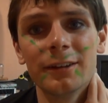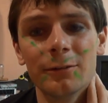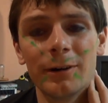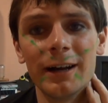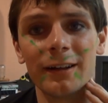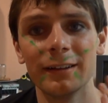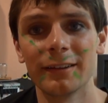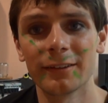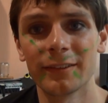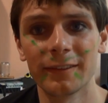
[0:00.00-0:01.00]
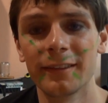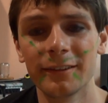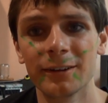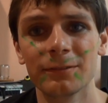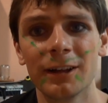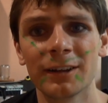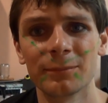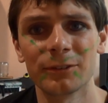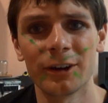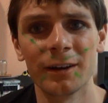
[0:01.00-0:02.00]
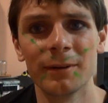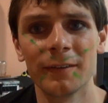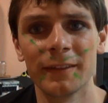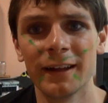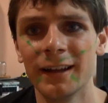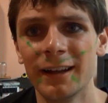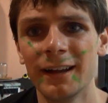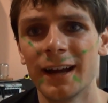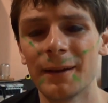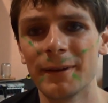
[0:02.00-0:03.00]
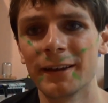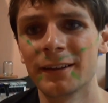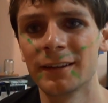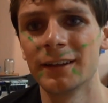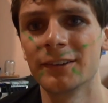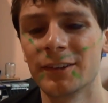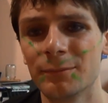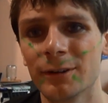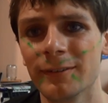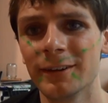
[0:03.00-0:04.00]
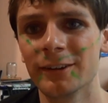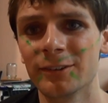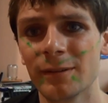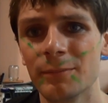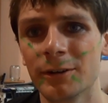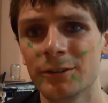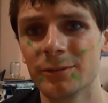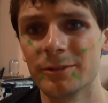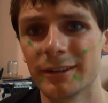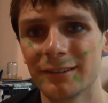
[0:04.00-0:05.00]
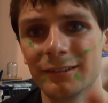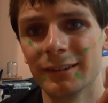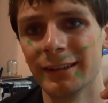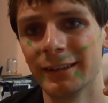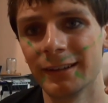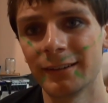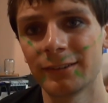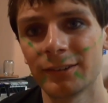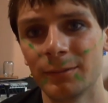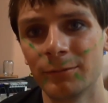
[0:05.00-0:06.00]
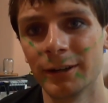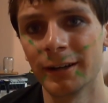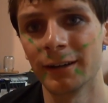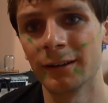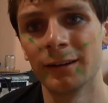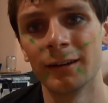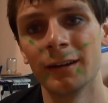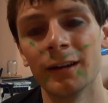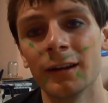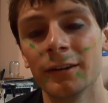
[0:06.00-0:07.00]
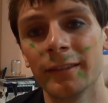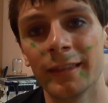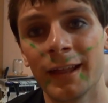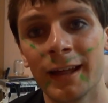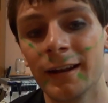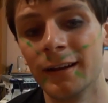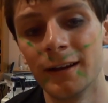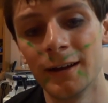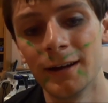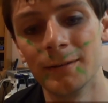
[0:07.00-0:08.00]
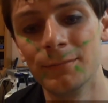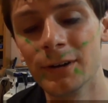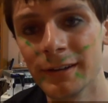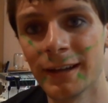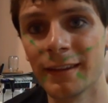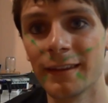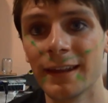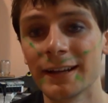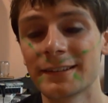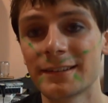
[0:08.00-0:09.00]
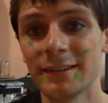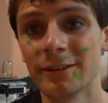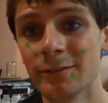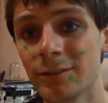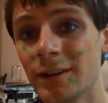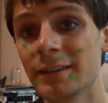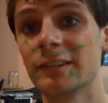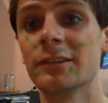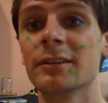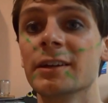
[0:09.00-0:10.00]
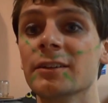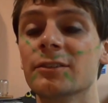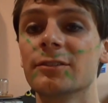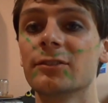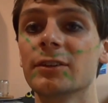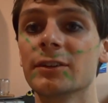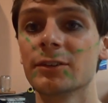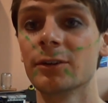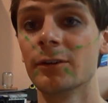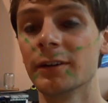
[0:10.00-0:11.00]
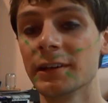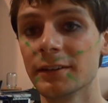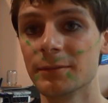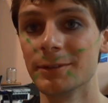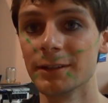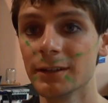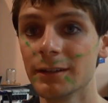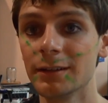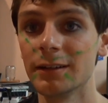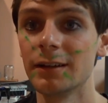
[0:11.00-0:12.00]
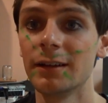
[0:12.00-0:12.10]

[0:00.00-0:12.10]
in a while, other than the theater vlogs. I'm sorry about that. I make some more videos on my BookTube channel, link somewhere to that. But yeah, the next theater vlog series is going to be